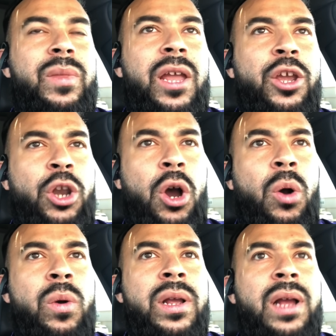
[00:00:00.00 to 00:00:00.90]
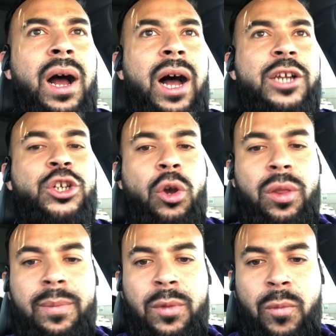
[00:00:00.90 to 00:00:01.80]
you know, show
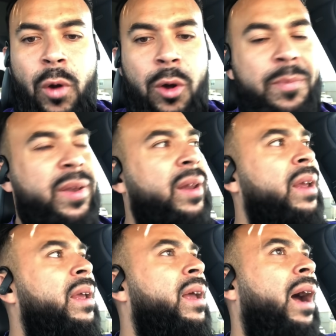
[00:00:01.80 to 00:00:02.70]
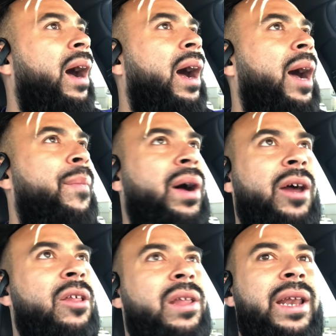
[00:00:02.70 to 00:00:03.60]
them the ropes. But
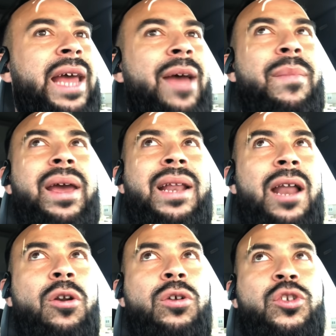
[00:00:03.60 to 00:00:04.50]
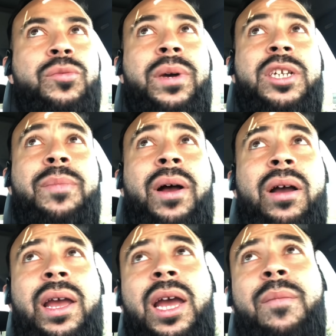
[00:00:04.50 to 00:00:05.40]
other than that, man, I don't know too much about
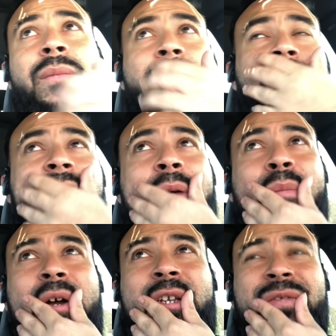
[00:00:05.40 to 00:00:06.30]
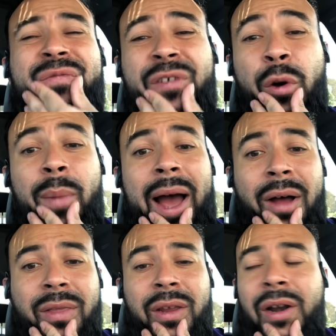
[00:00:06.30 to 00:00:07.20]
him. There's not much film
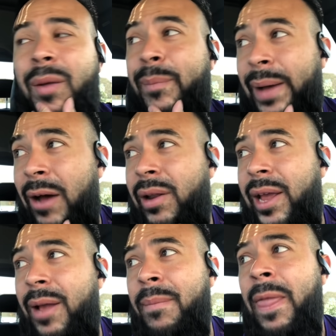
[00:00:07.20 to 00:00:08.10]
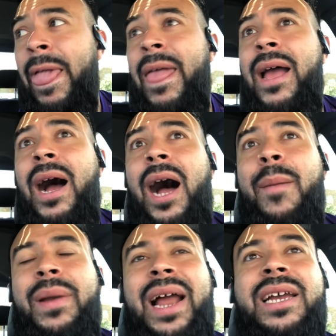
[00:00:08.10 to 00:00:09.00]
out there about him.
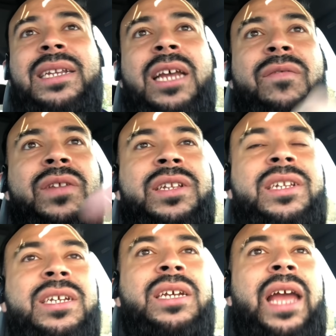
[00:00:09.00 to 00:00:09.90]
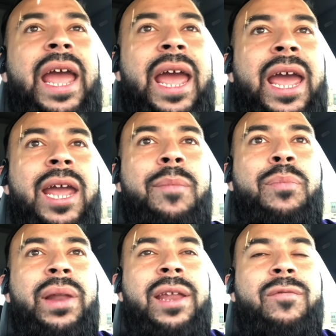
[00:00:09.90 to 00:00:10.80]
But I could definitely see a
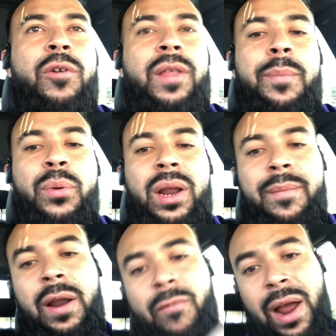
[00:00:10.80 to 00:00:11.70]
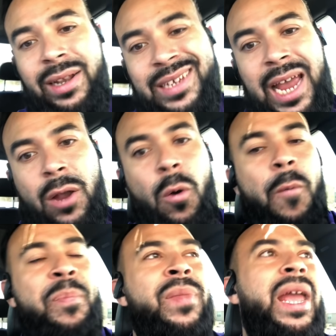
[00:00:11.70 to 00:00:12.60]
place where they put him at tackle
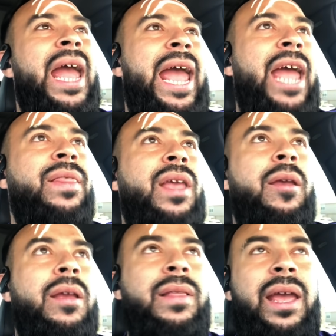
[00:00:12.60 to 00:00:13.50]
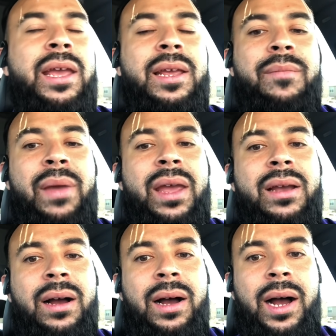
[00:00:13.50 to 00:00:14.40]
and they make
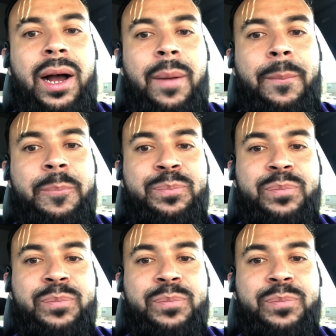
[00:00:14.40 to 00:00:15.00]
Titus